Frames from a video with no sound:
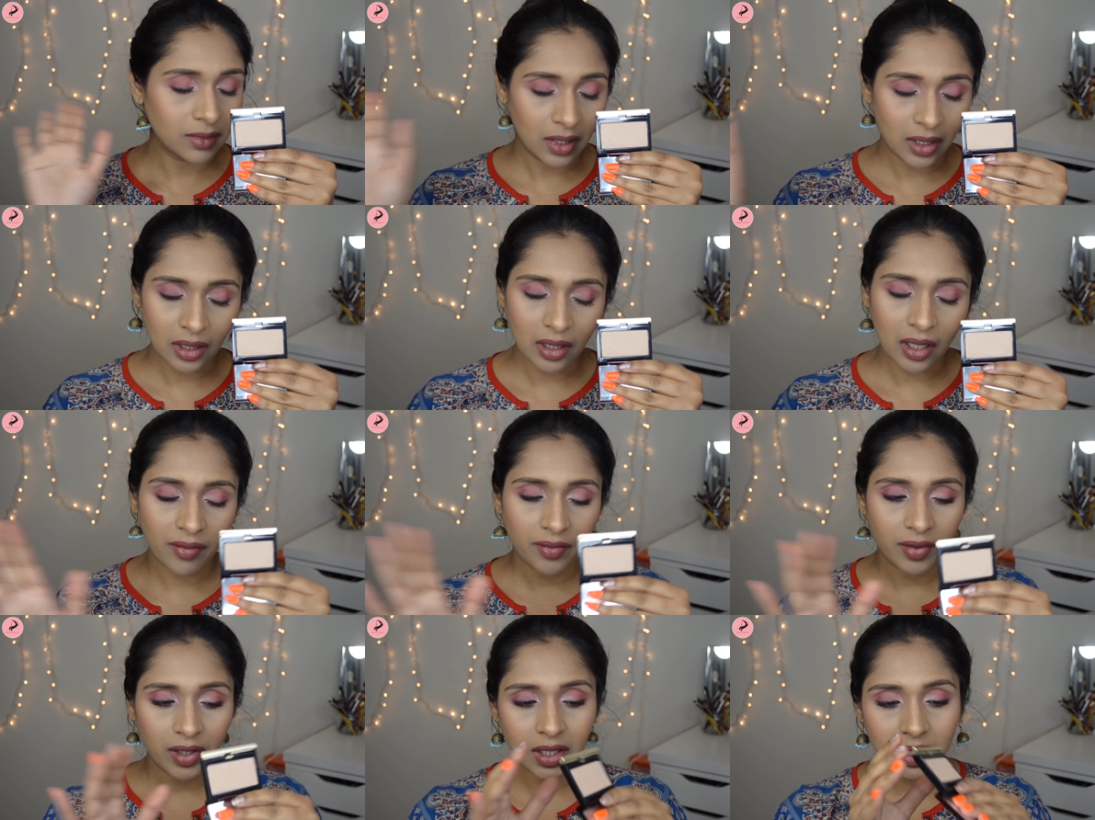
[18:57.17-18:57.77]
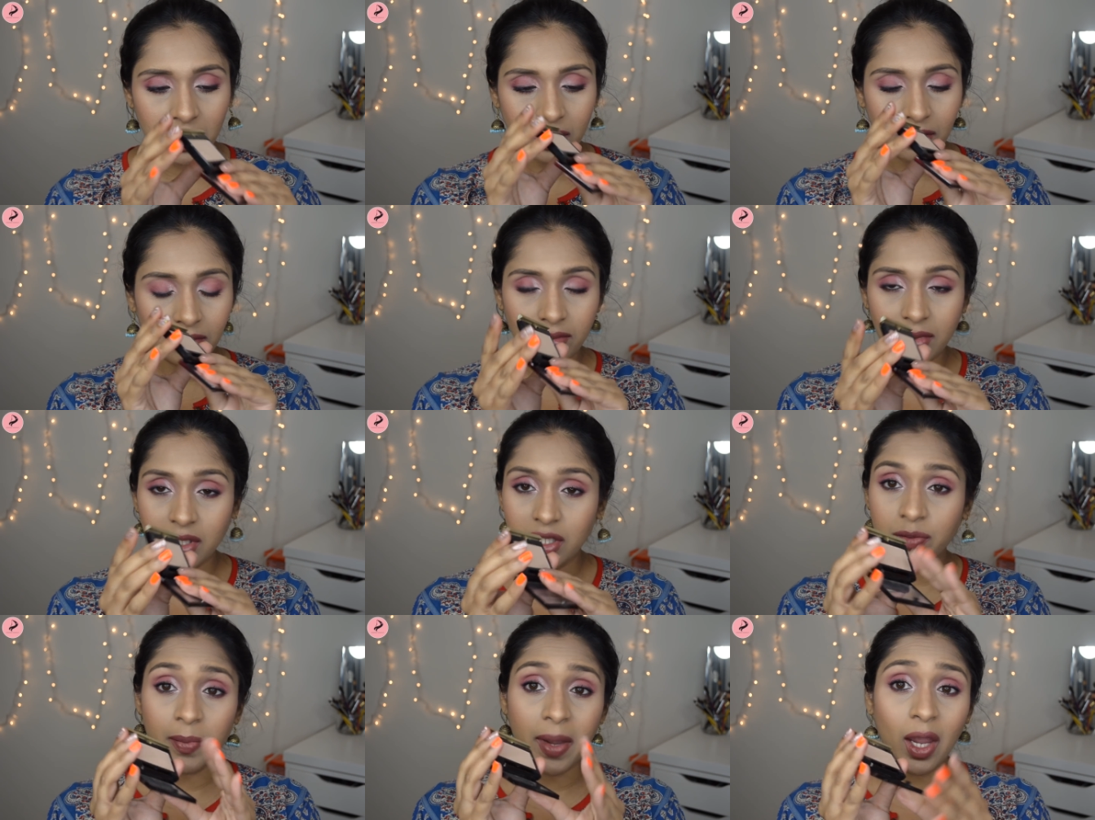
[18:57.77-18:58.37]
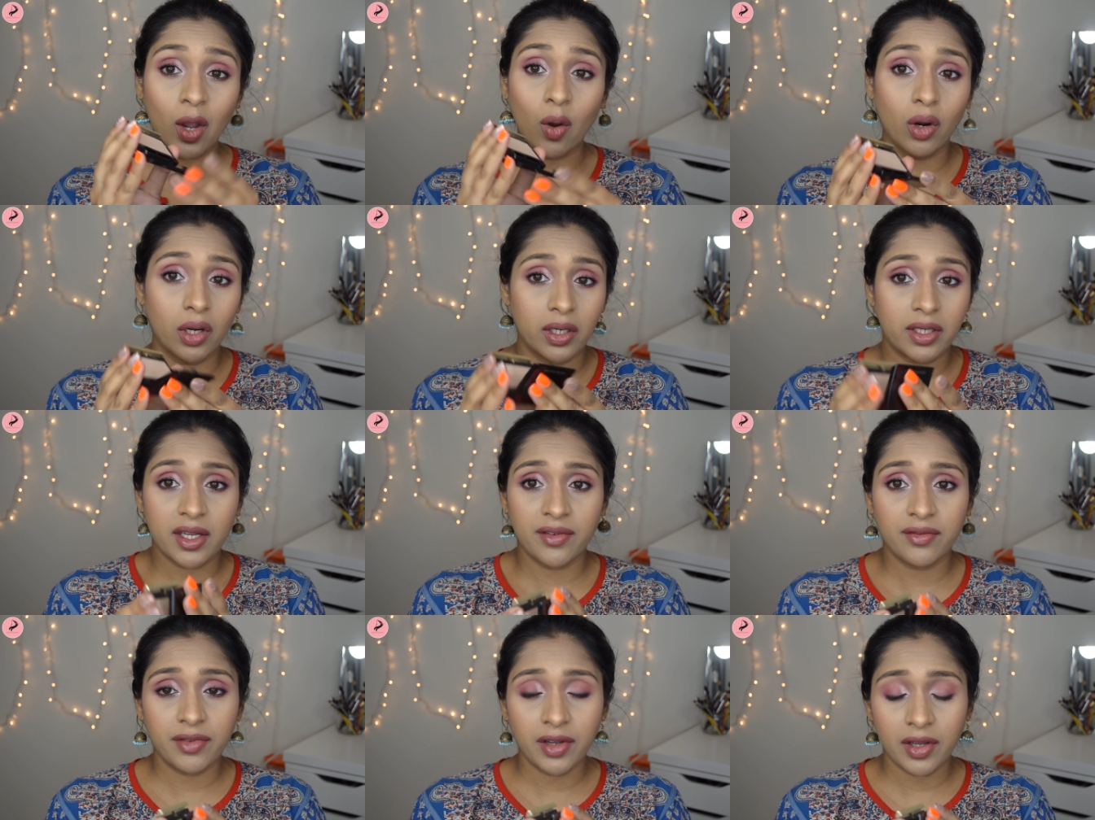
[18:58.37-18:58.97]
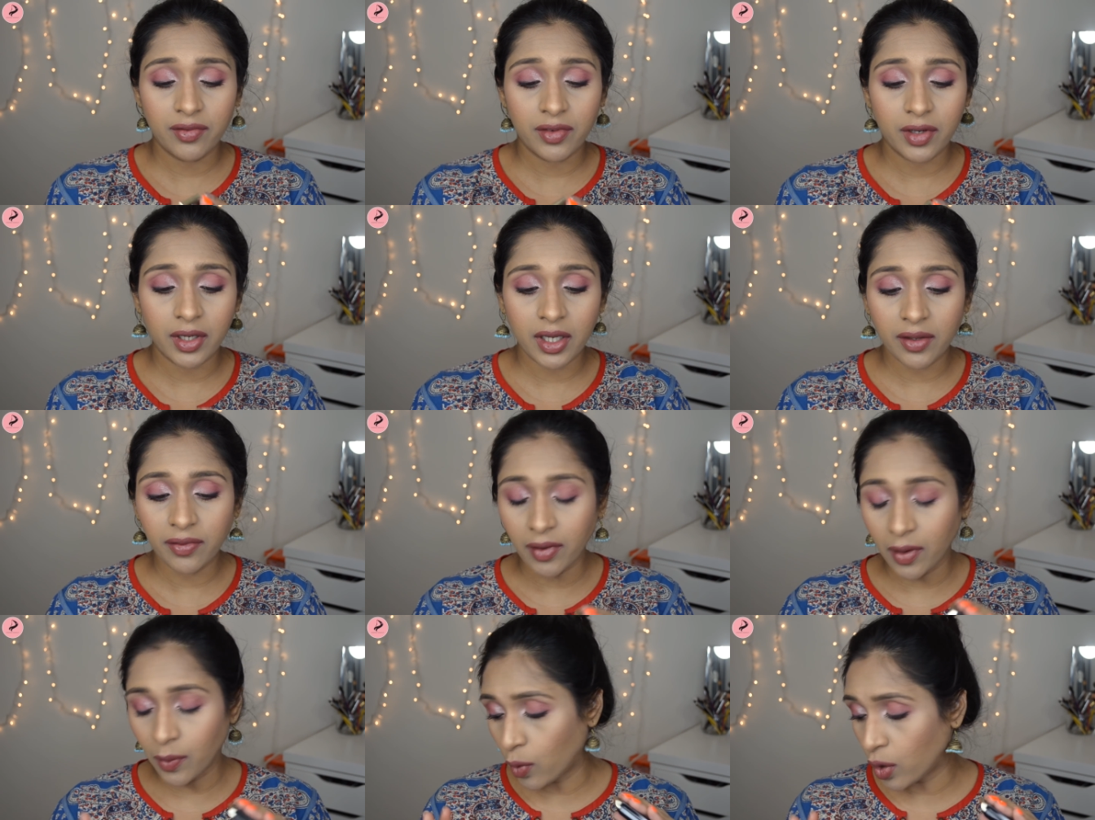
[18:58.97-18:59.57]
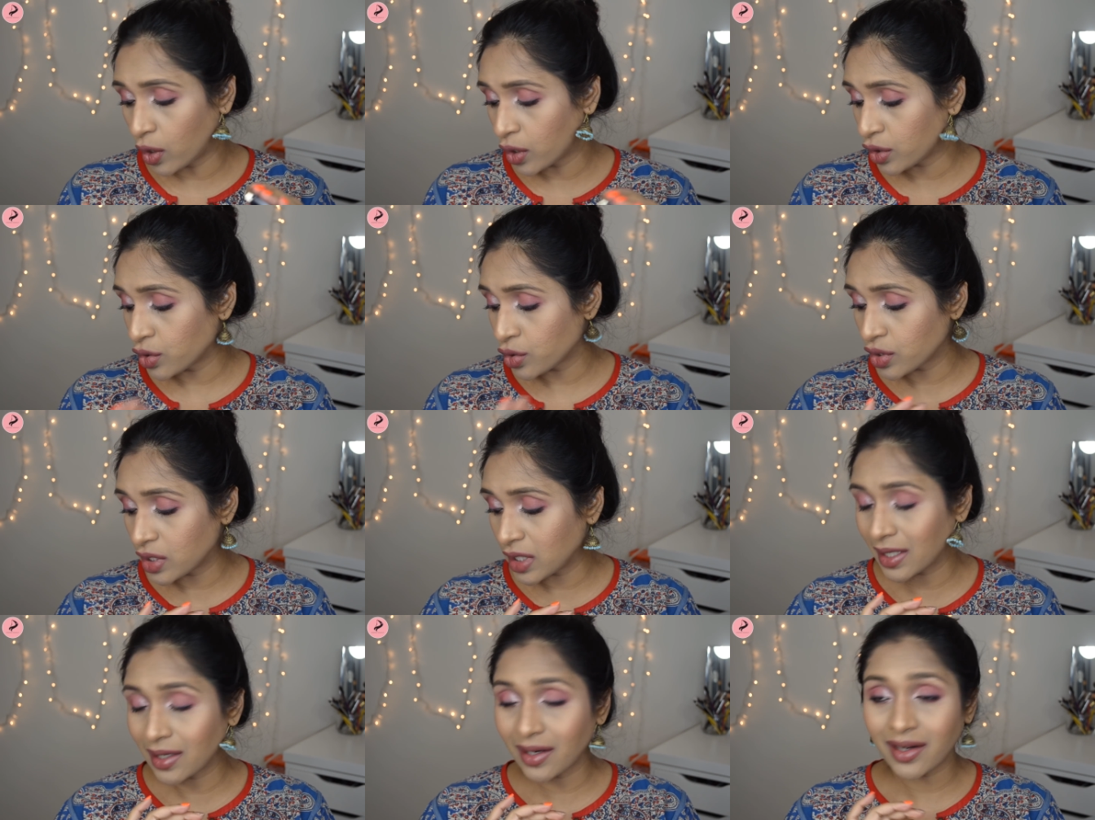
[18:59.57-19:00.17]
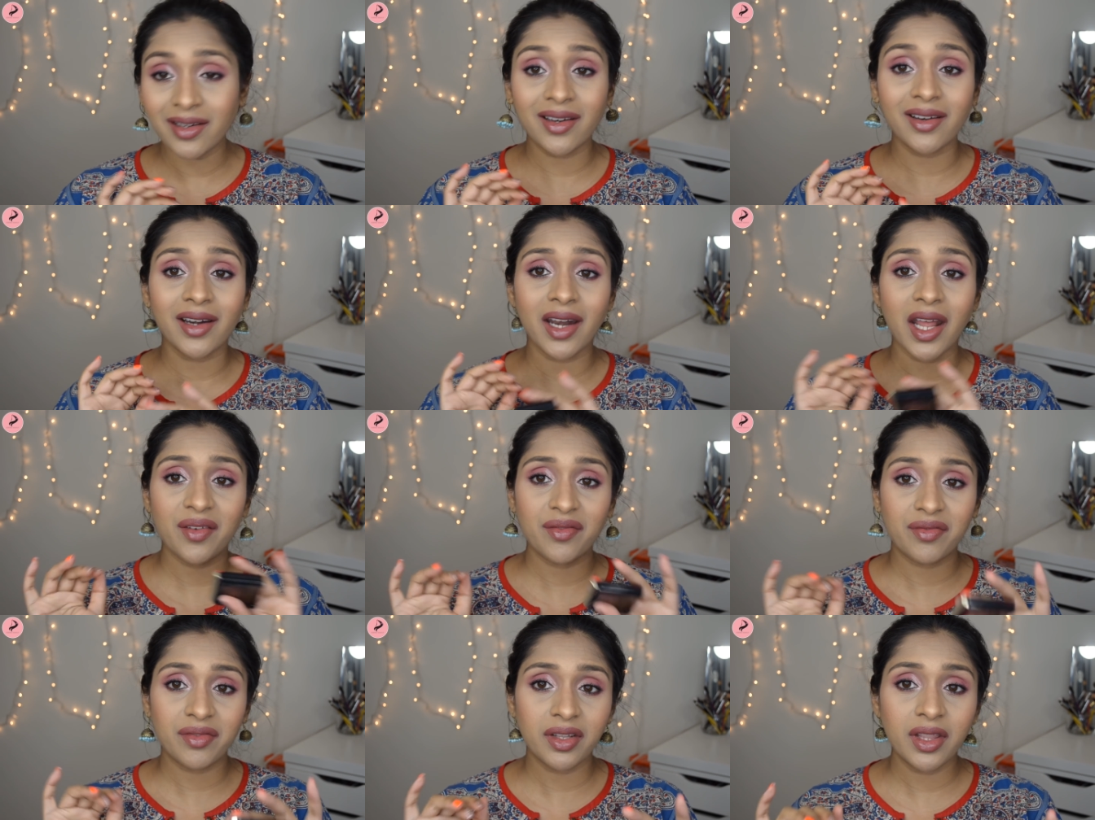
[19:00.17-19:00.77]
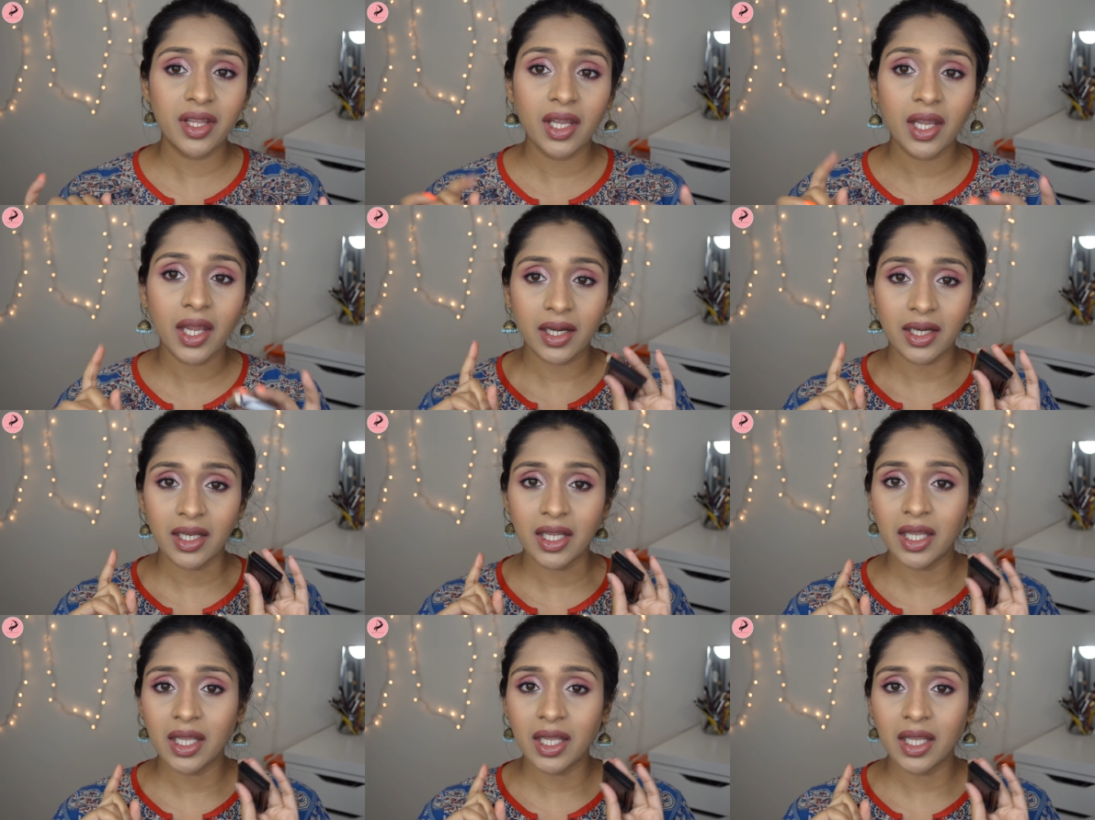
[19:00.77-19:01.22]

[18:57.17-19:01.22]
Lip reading: Love it. It's my all-time favorite. If I want to declutter everything and